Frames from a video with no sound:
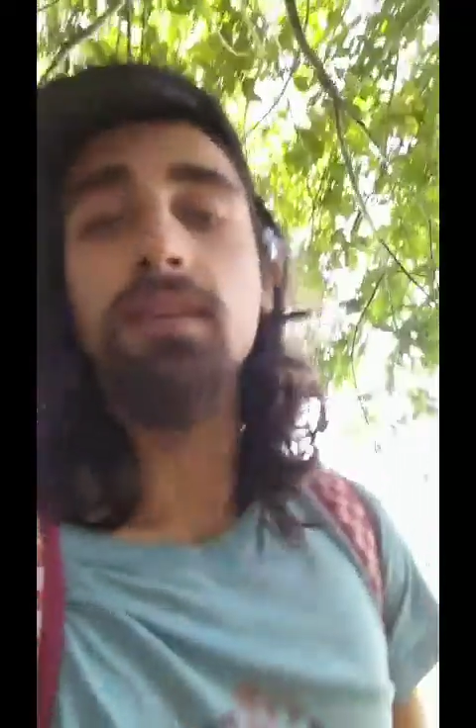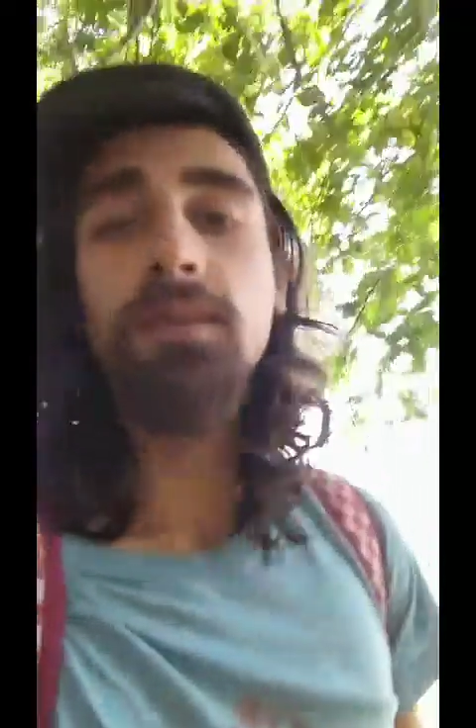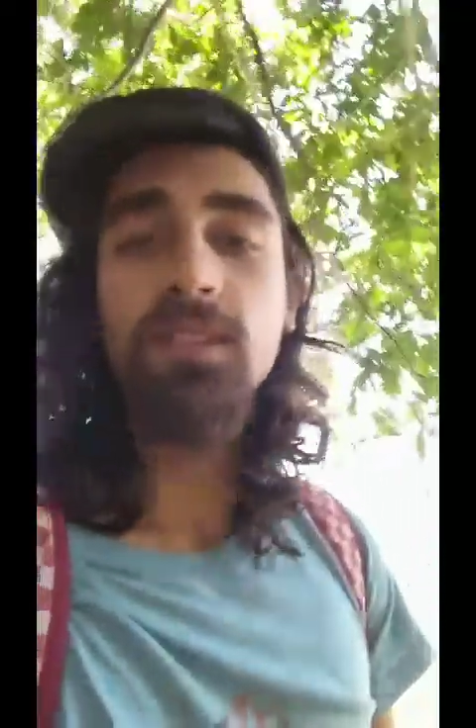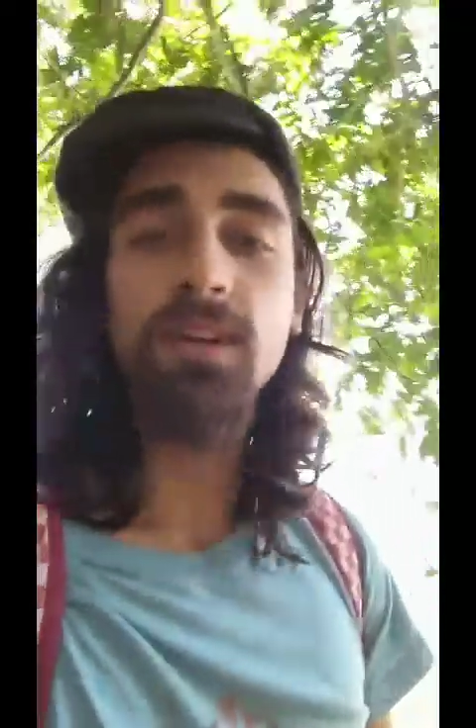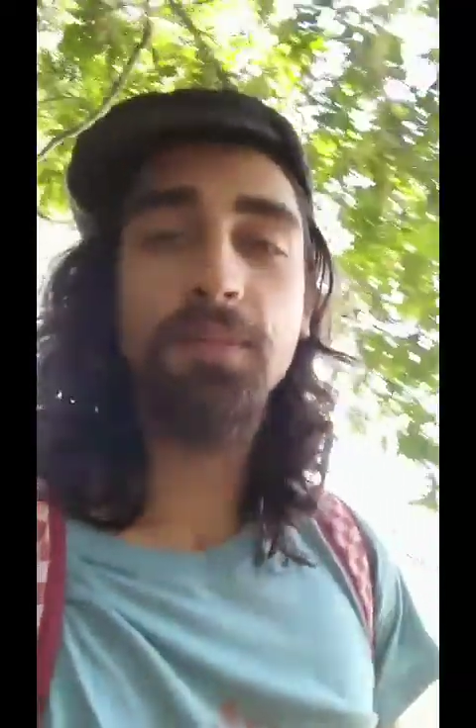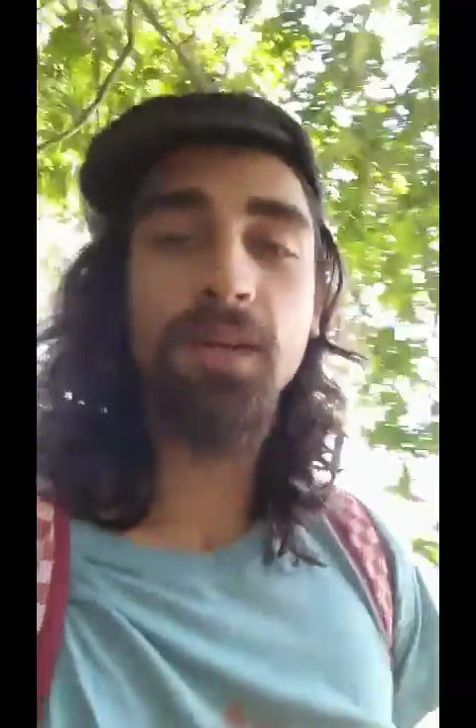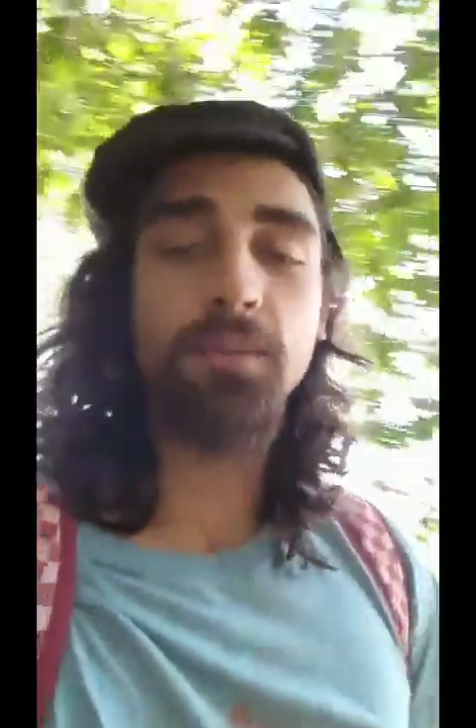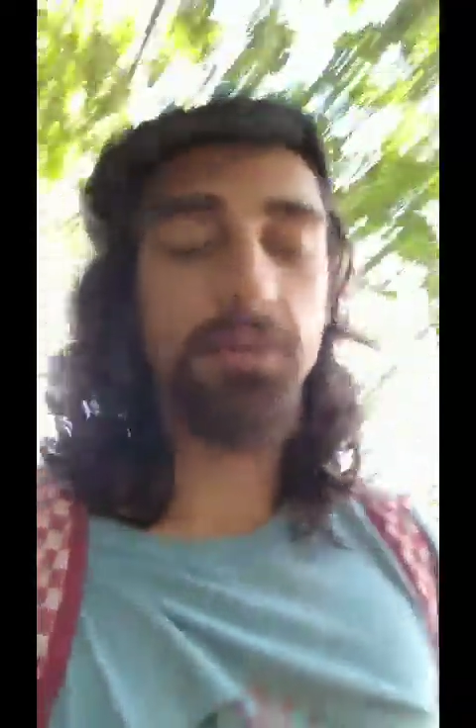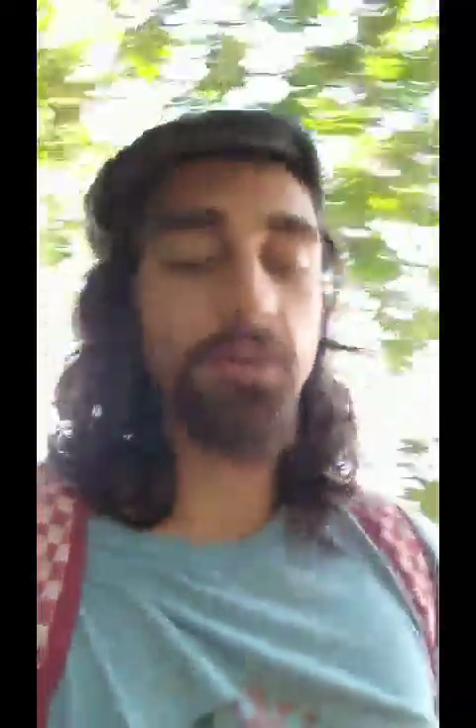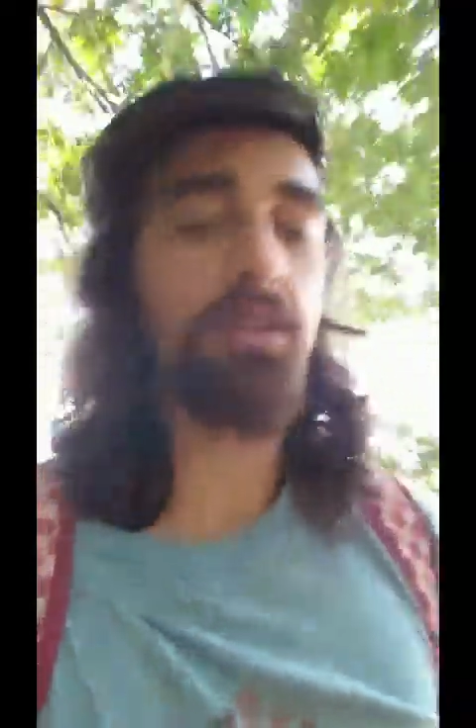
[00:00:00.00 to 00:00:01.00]
What's up,
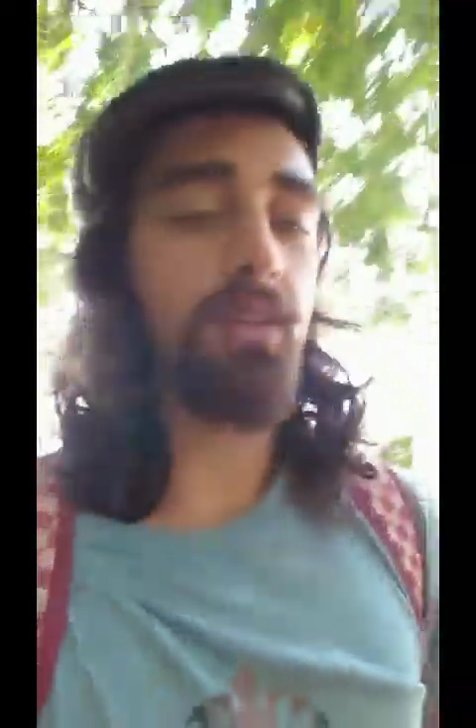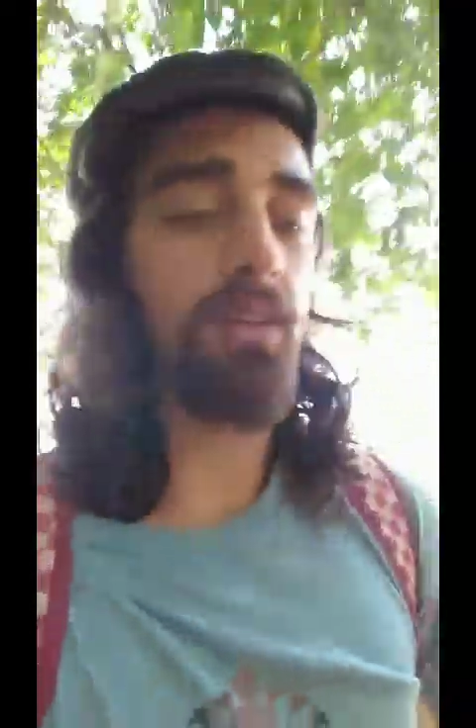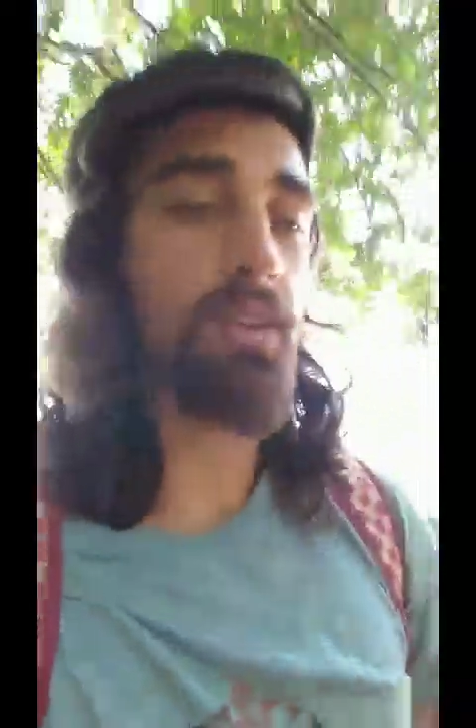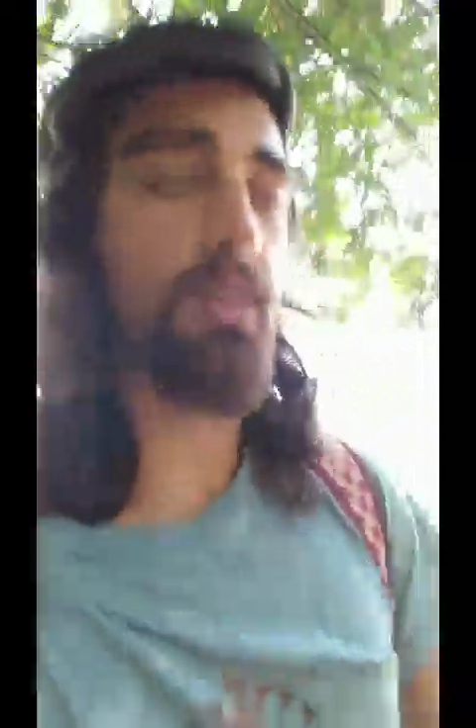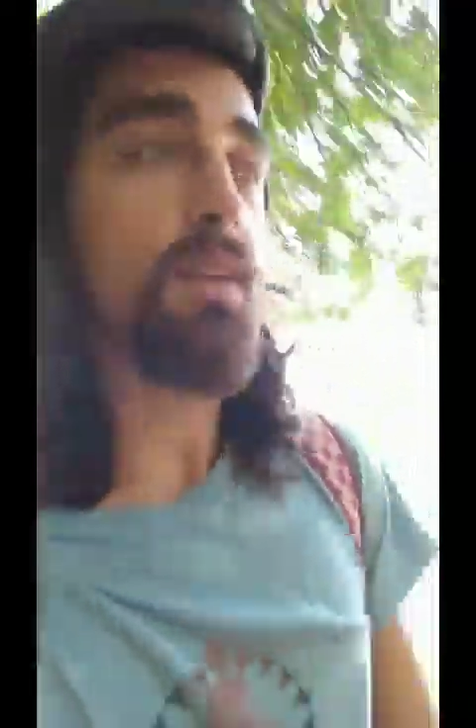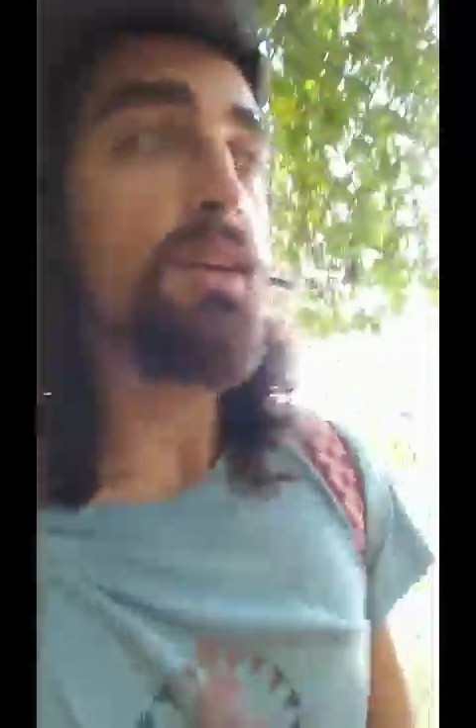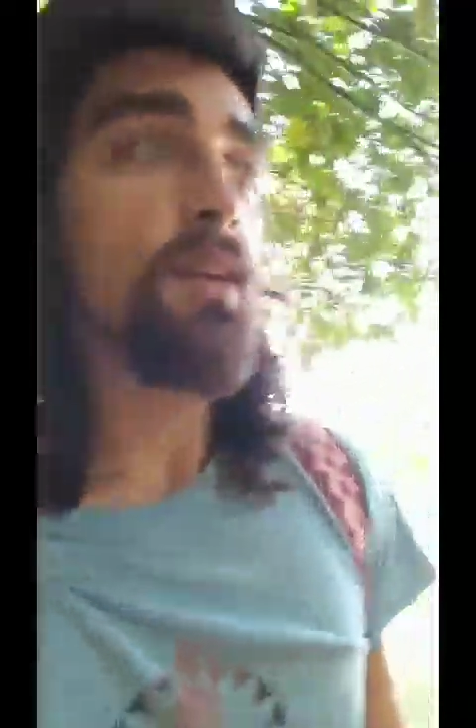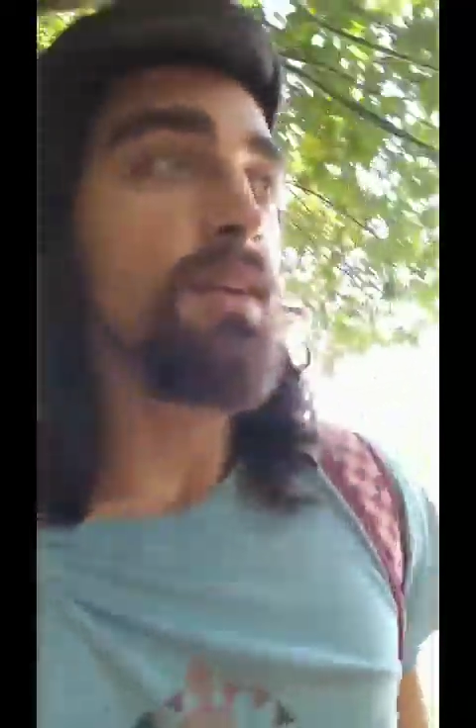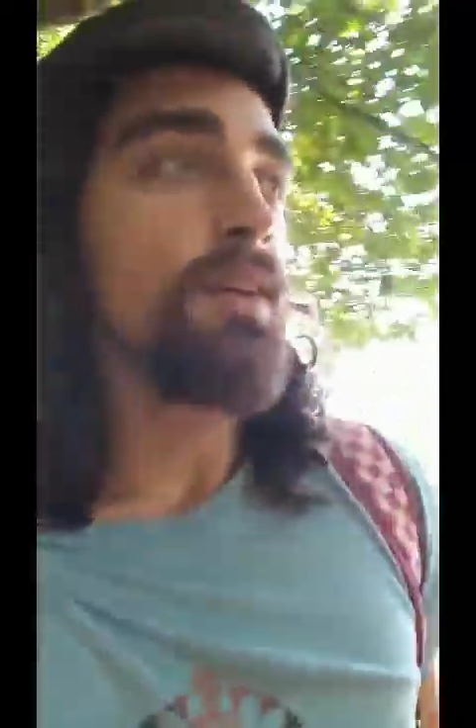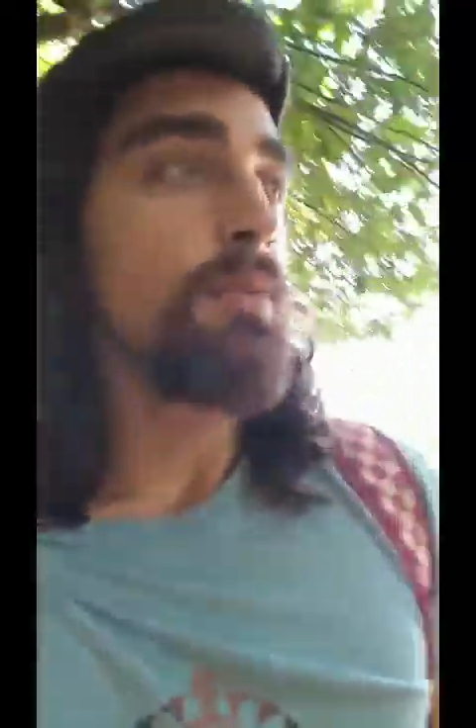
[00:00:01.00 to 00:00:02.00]
people?
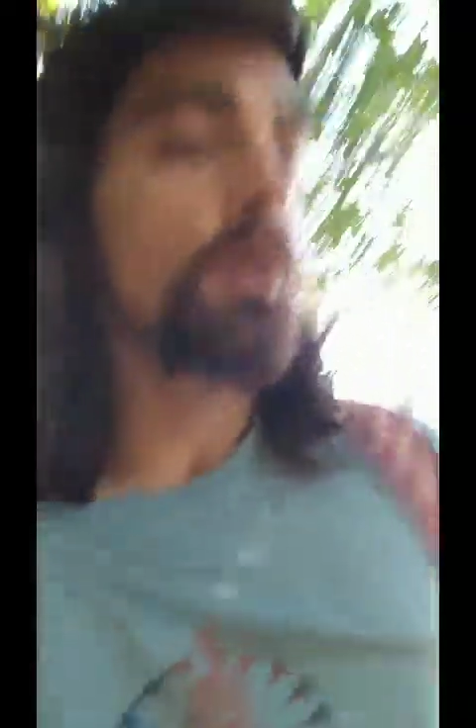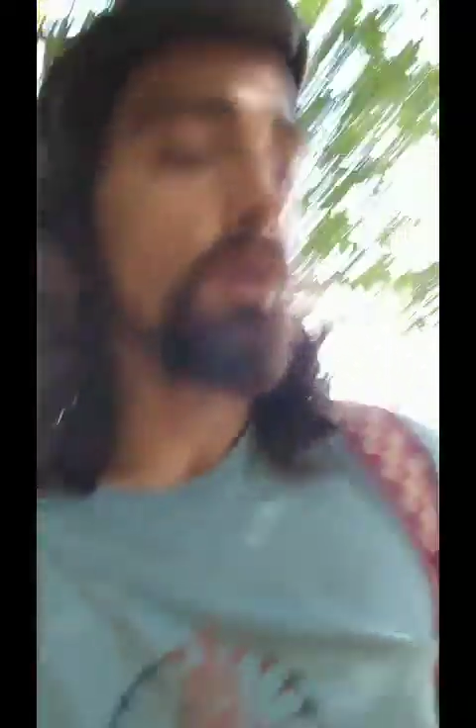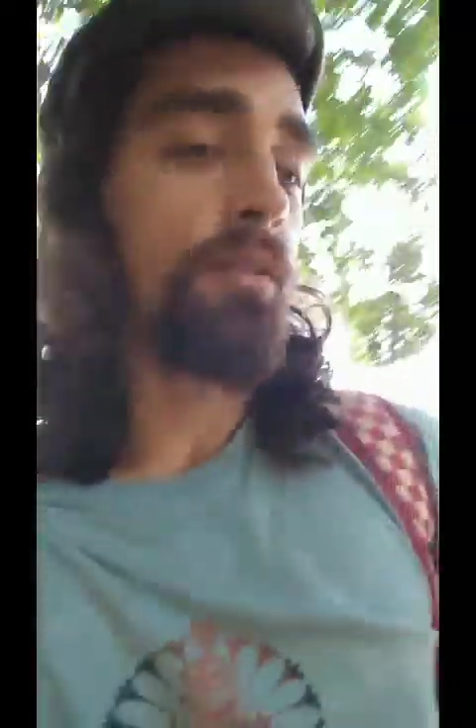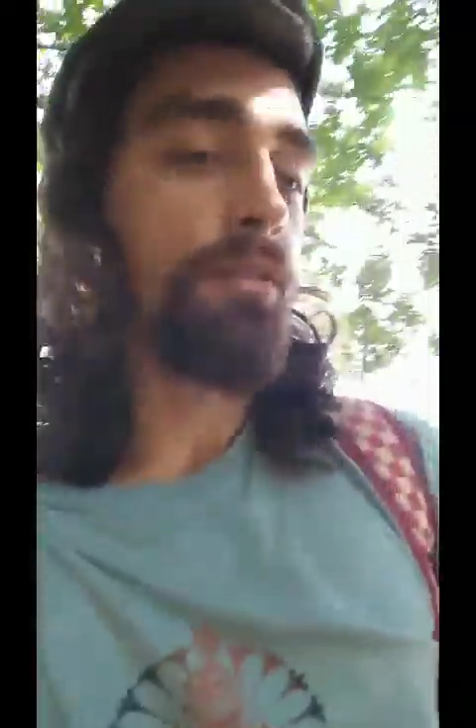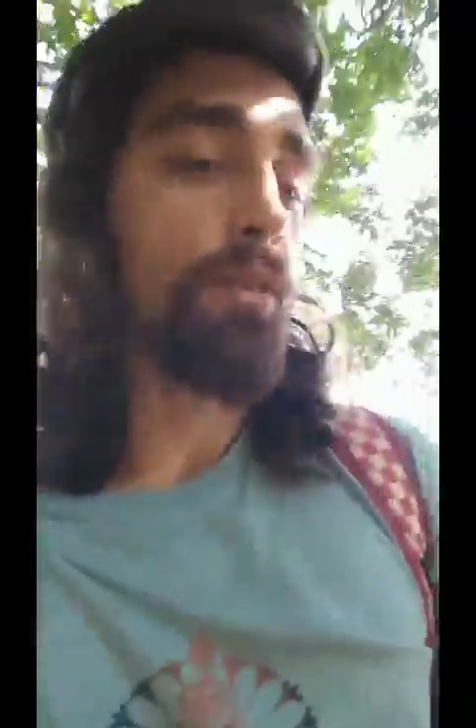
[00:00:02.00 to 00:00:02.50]
I'm going for